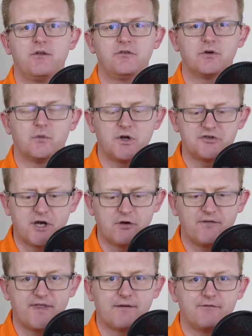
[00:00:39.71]
So watch
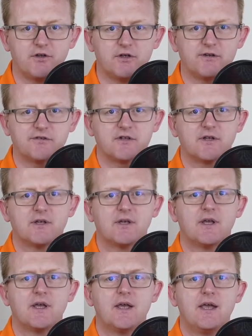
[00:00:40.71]
out for that first.
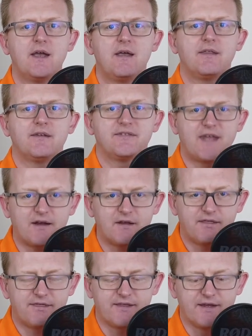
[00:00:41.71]
The
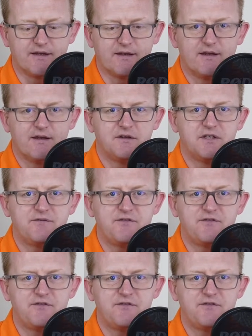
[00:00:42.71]
second thing is,